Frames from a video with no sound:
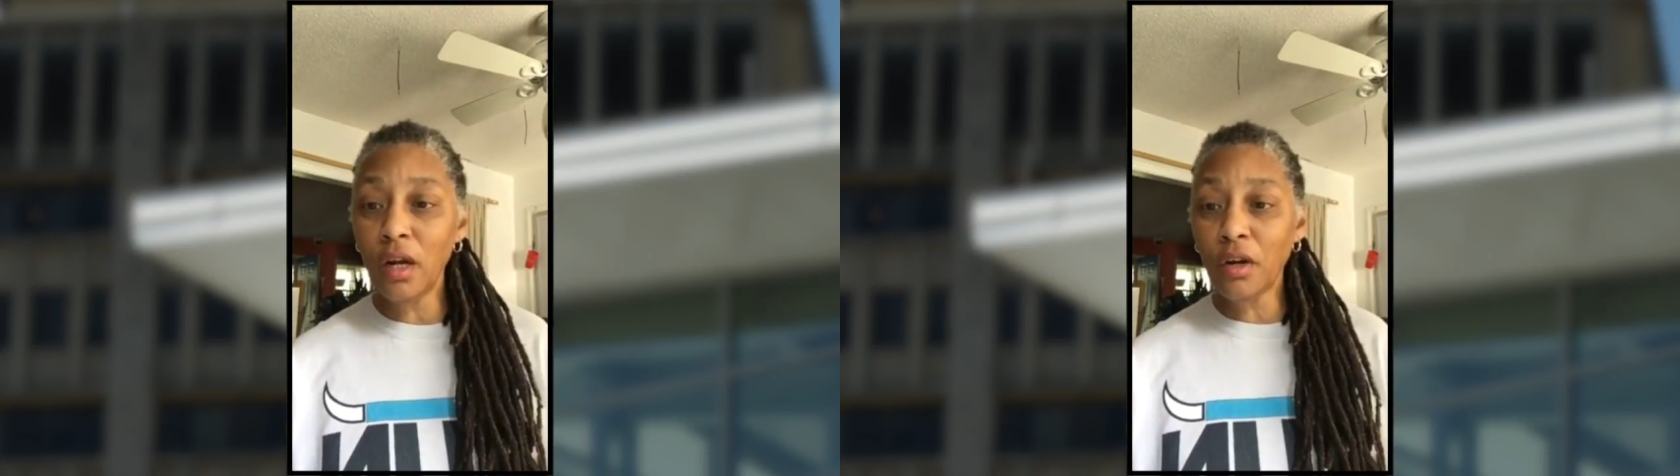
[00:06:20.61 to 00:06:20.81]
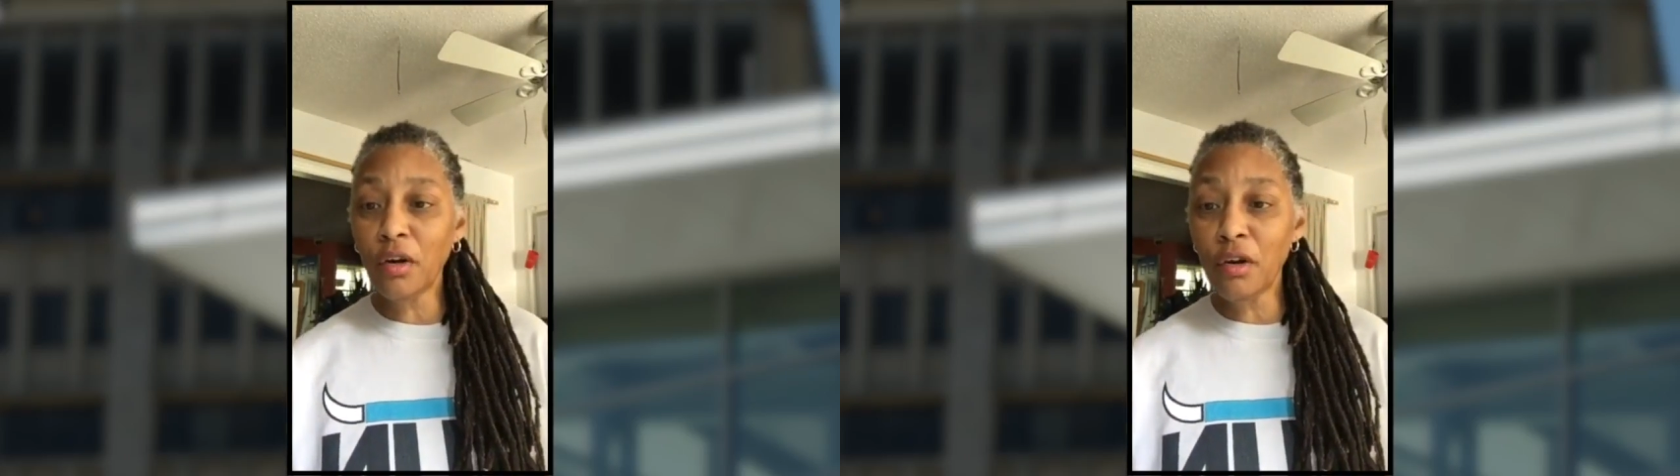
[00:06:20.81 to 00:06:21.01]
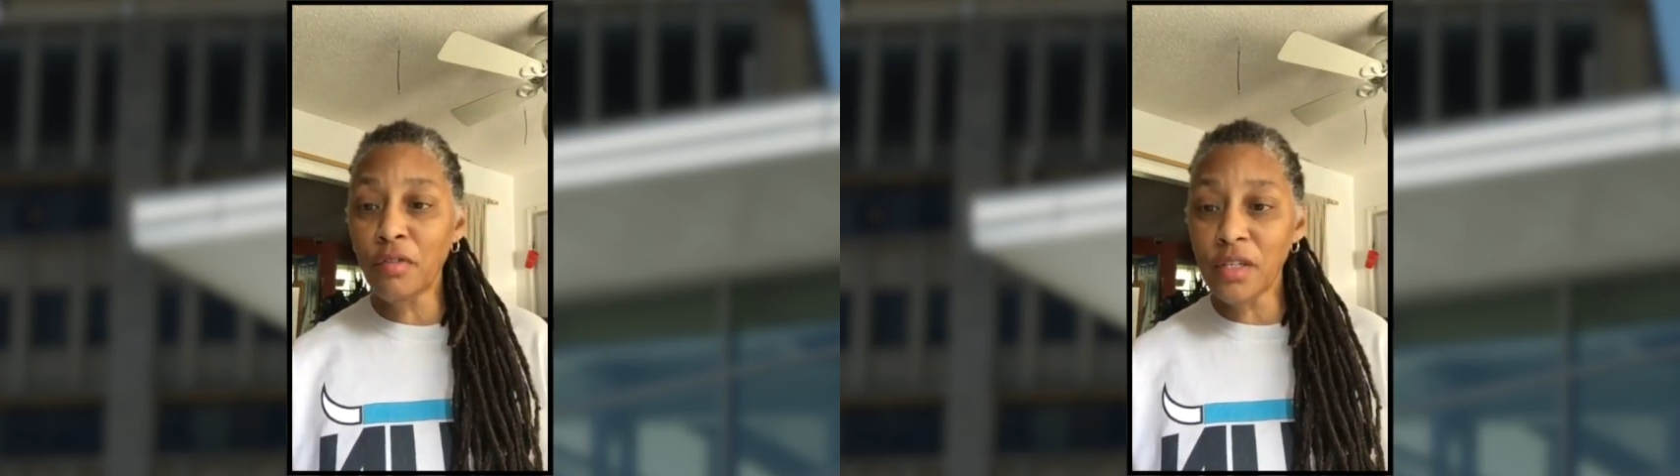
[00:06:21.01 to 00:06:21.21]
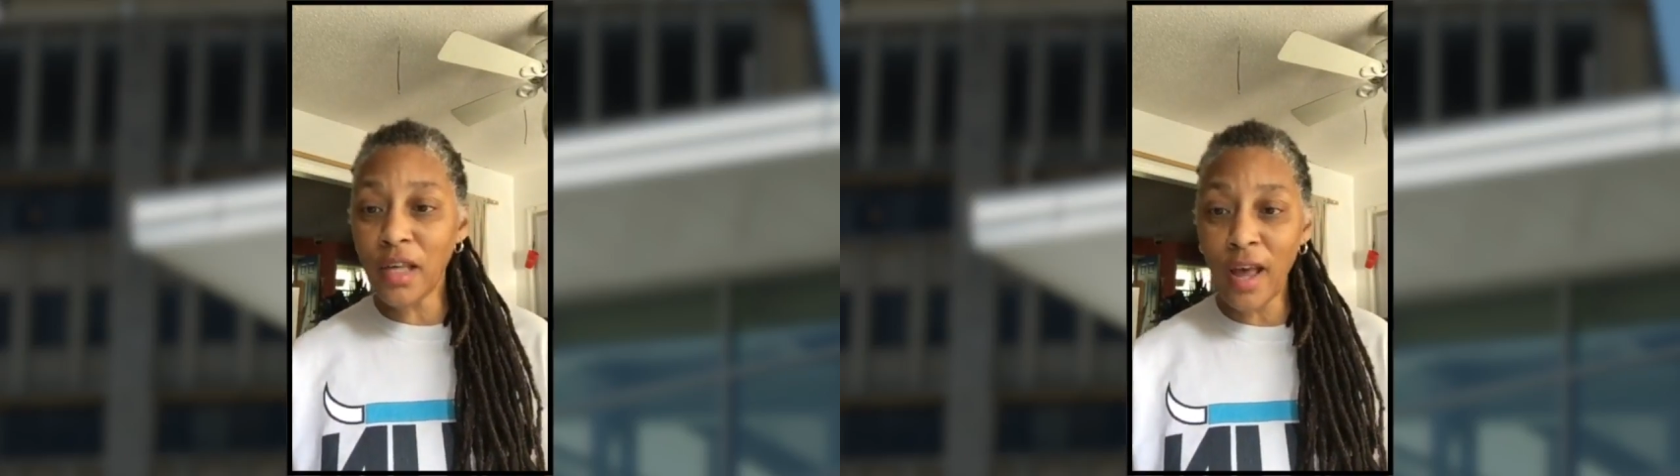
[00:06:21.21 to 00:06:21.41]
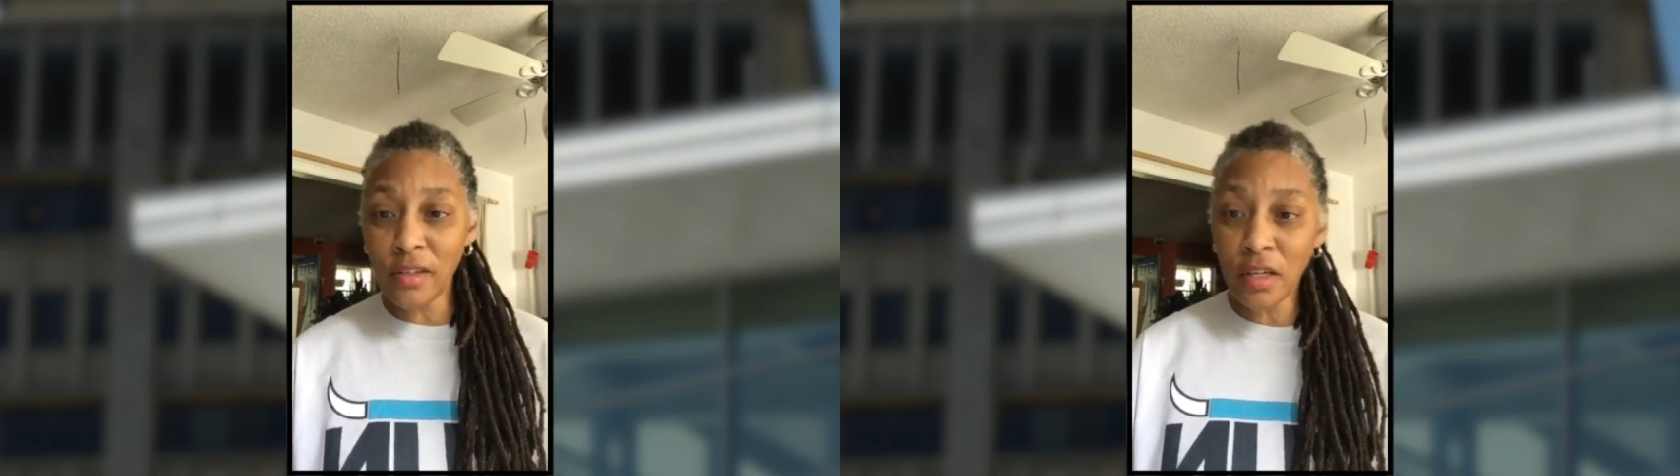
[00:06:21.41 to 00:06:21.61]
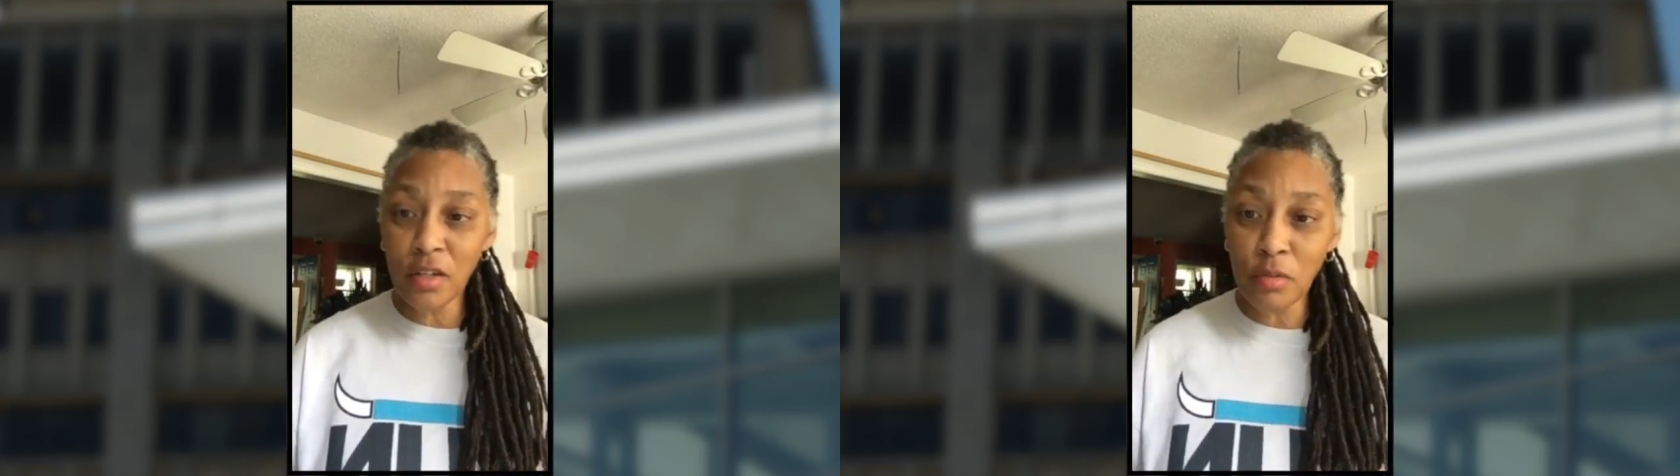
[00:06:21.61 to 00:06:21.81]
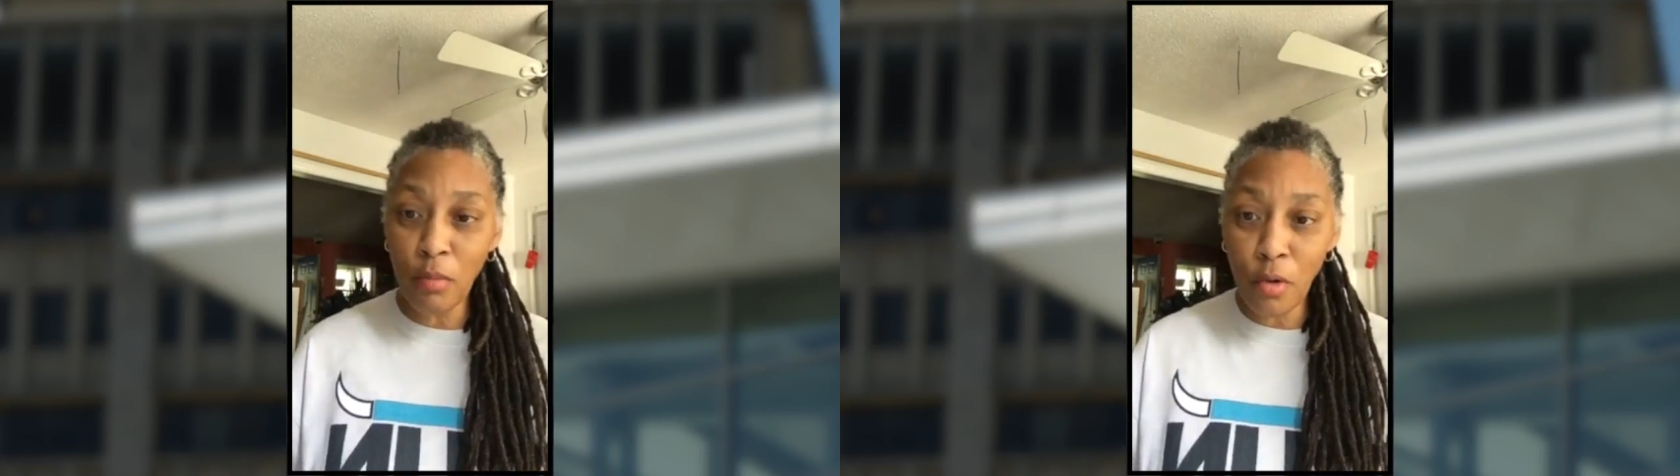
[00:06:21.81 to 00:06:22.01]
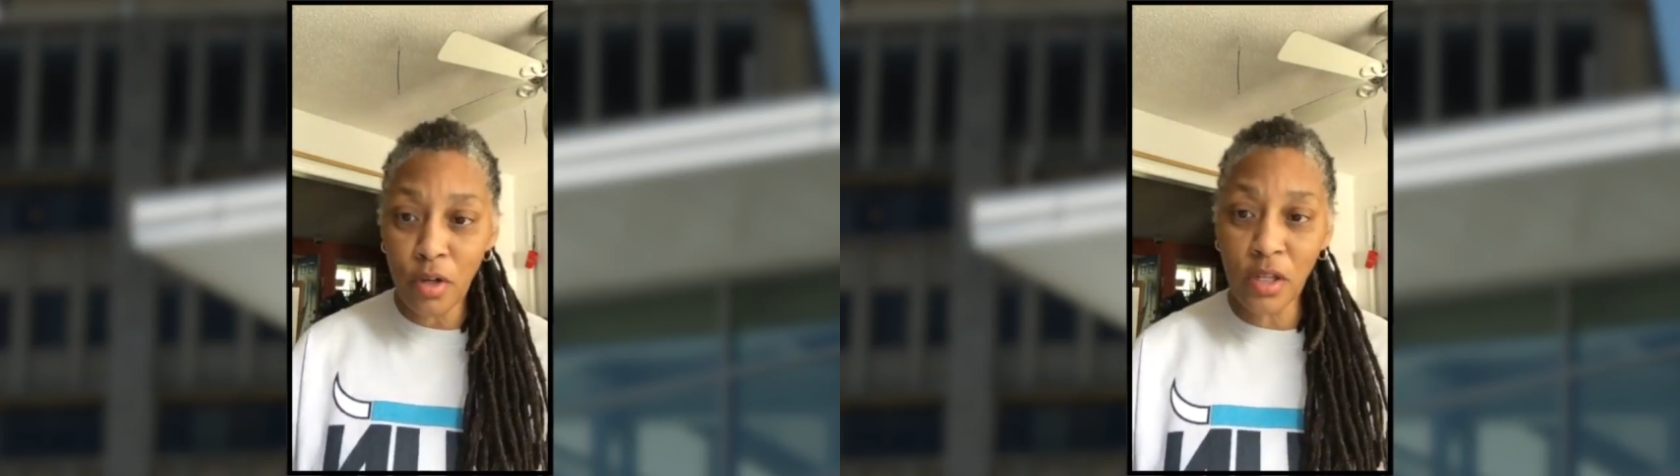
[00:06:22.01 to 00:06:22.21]
Curve Assassins
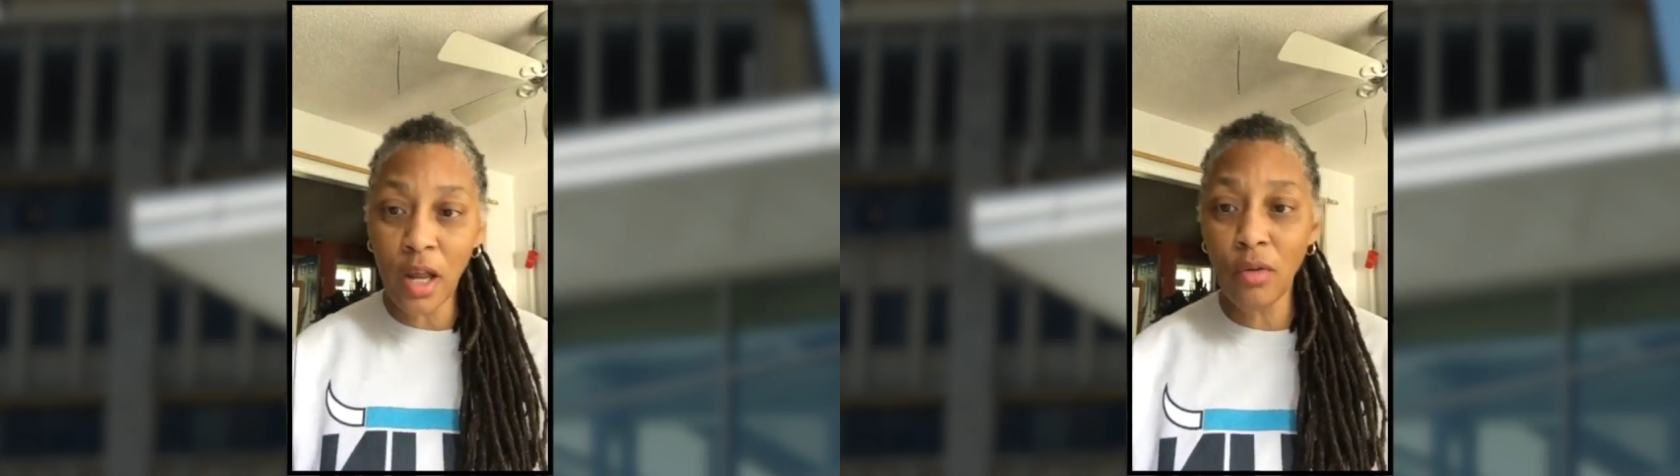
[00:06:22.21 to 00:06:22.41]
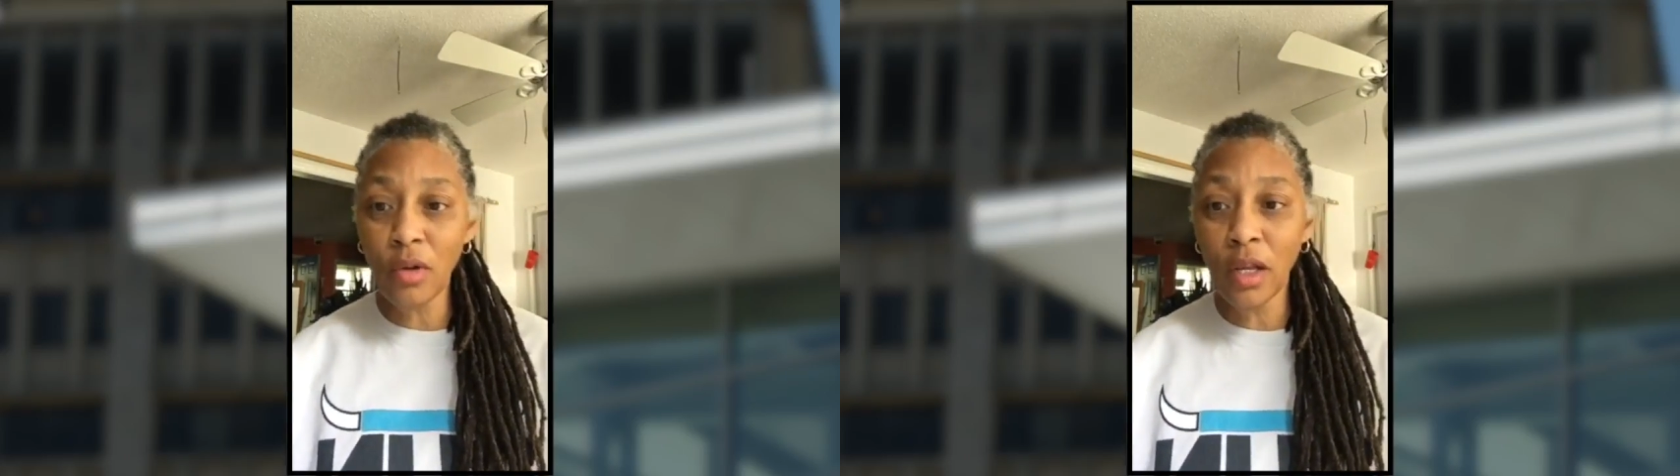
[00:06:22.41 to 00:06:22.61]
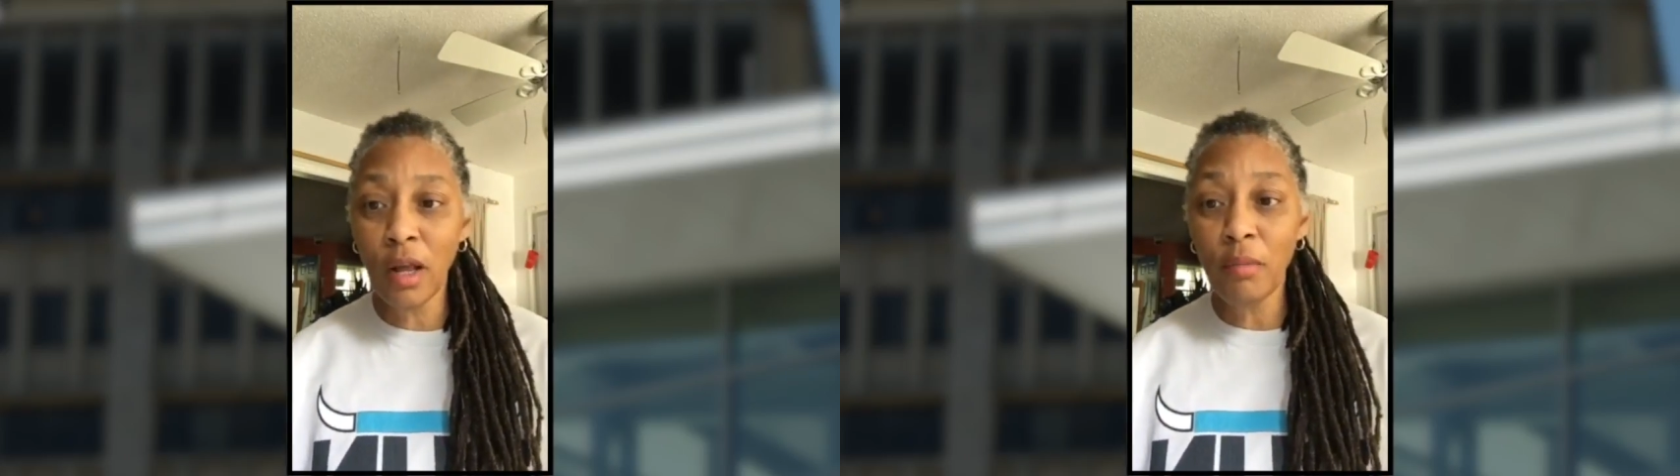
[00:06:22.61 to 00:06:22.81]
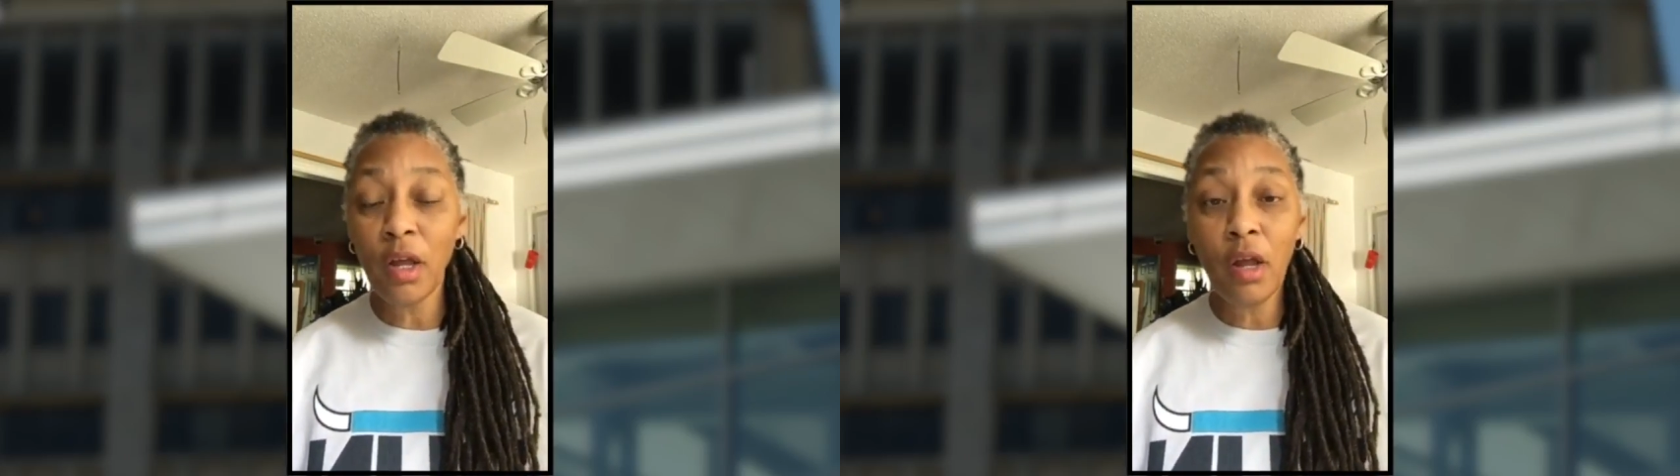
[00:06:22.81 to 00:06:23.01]
Motorcycle Club,